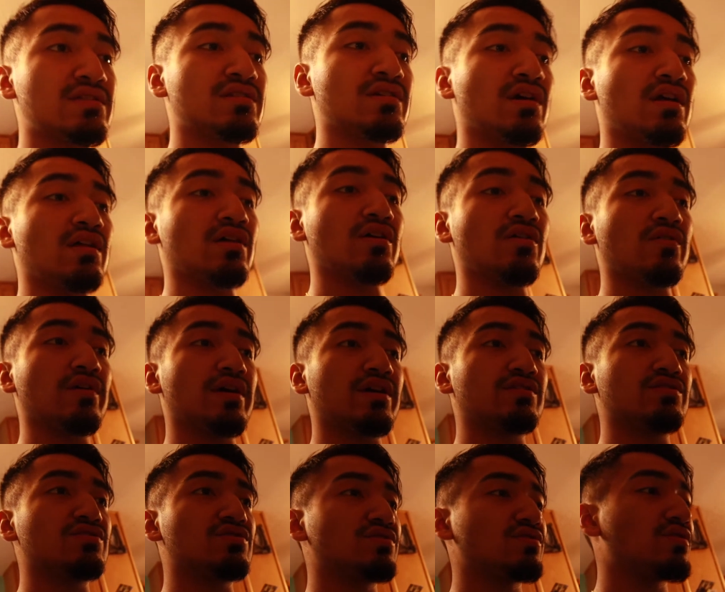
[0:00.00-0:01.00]
done, I'll go ahead
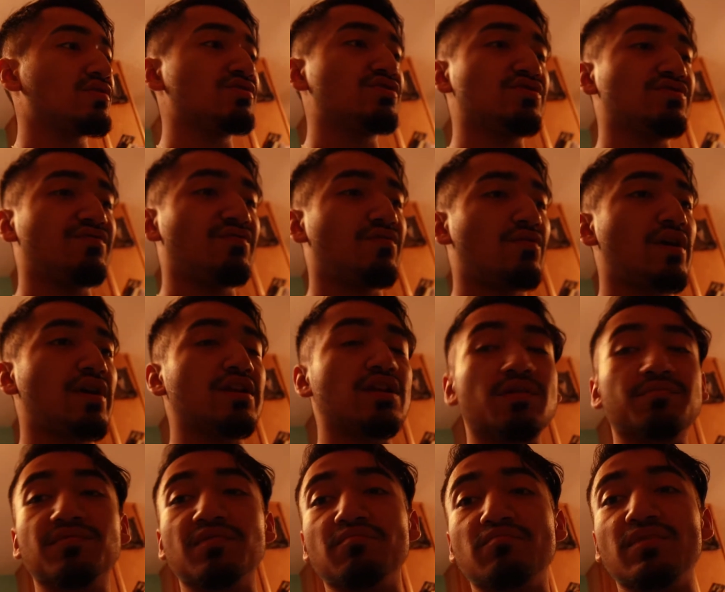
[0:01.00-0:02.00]
and start just frying
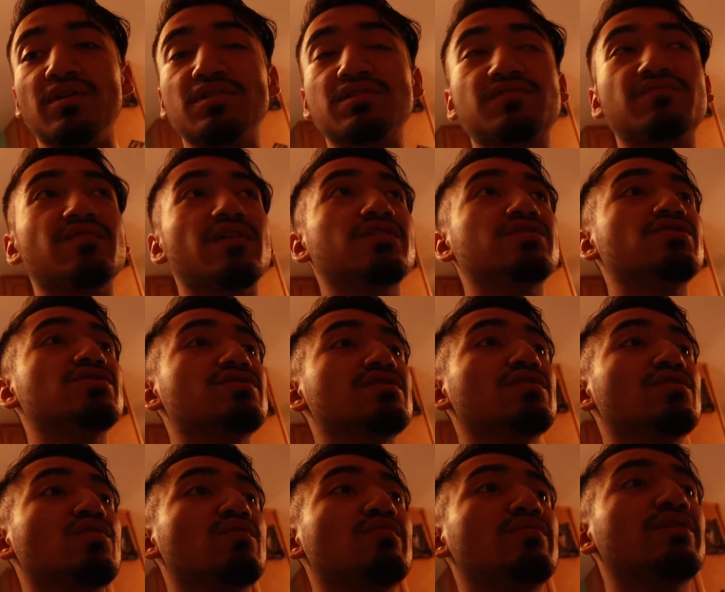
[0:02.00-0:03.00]
up the mixed veggies a
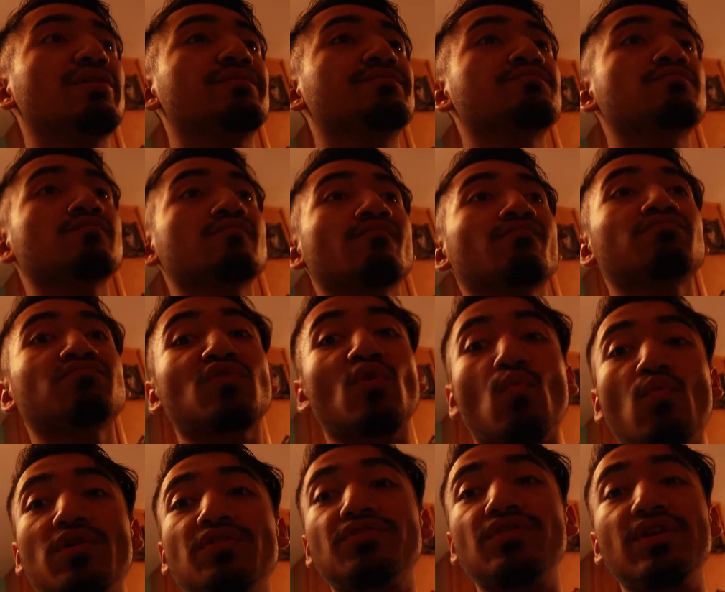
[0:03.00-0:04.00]
little bit.
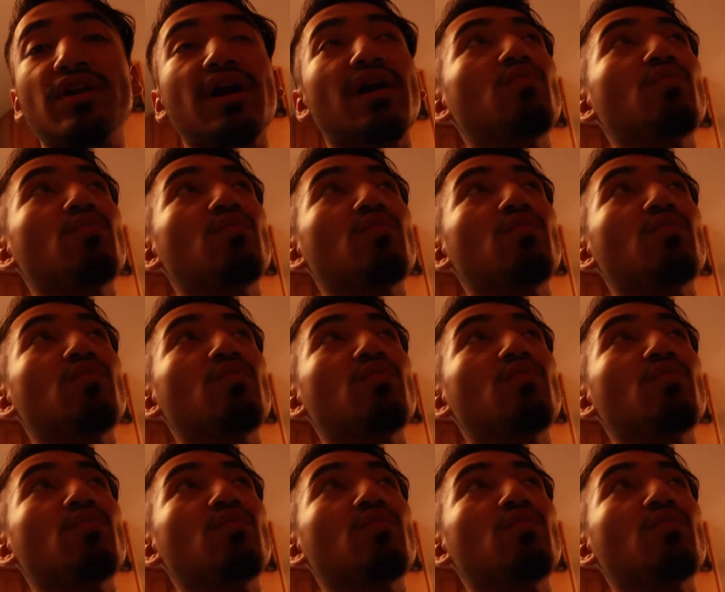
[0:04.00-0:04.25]
One thing I